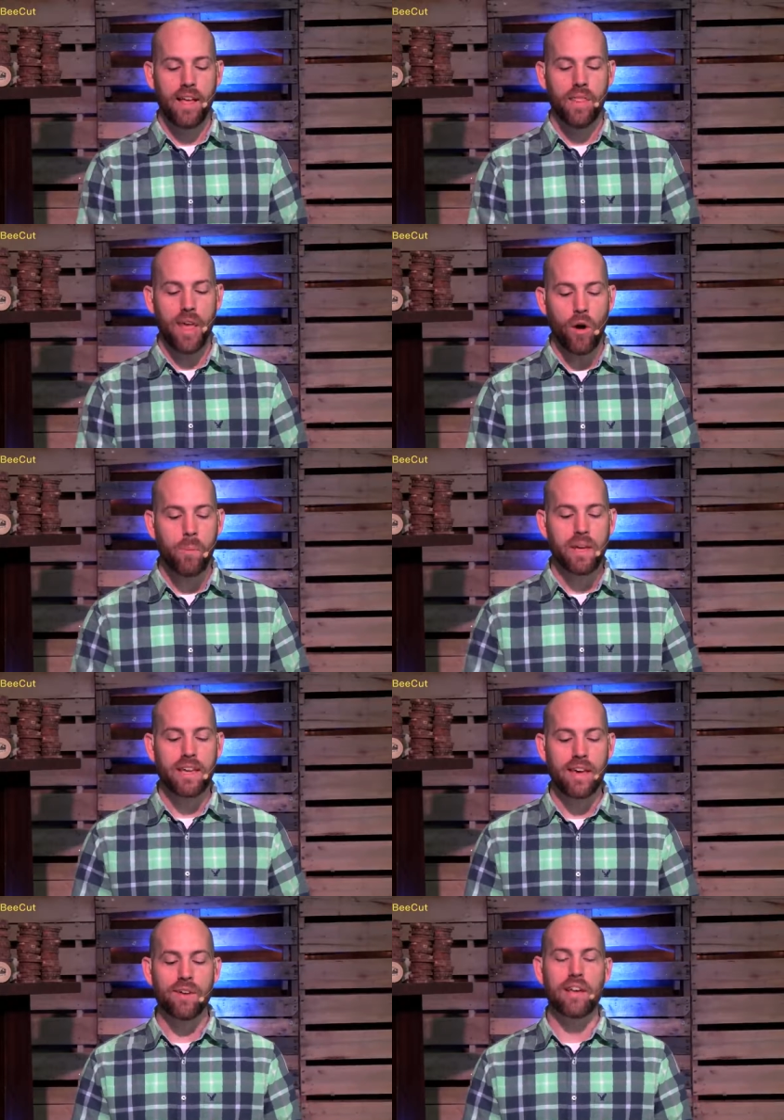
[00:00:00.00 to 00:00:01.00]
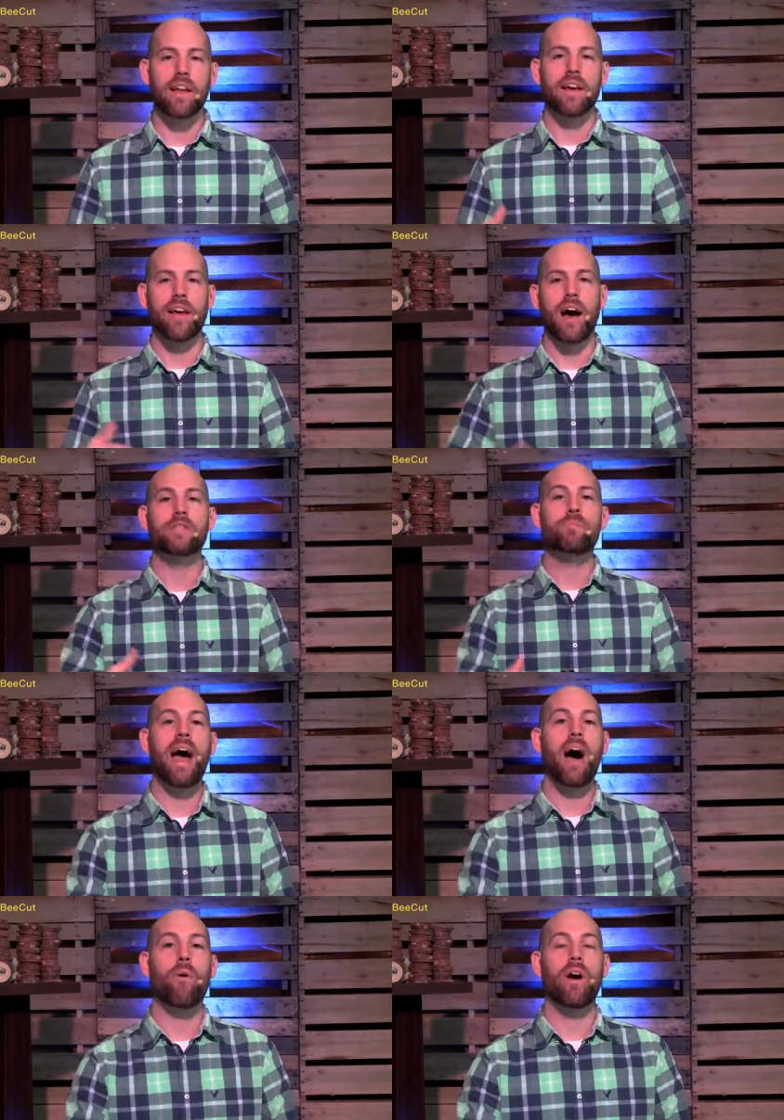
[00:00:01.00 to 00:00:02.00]
they would be given God's
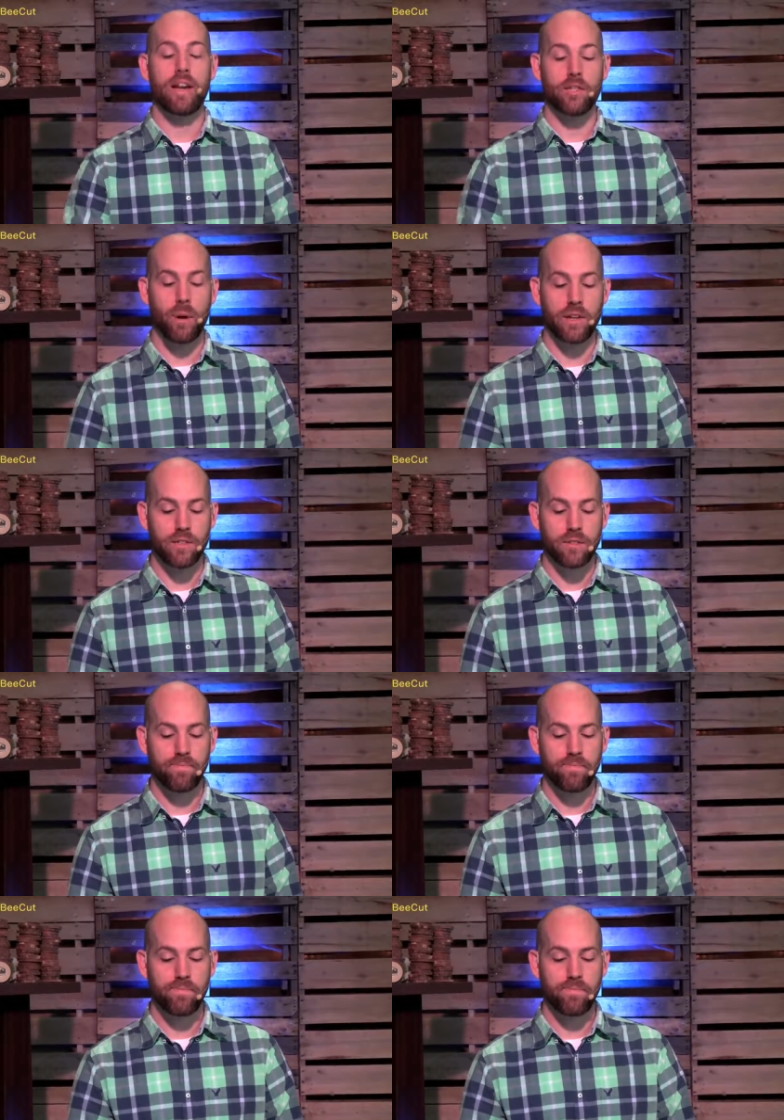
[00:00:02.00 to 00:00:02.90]
power and his presence.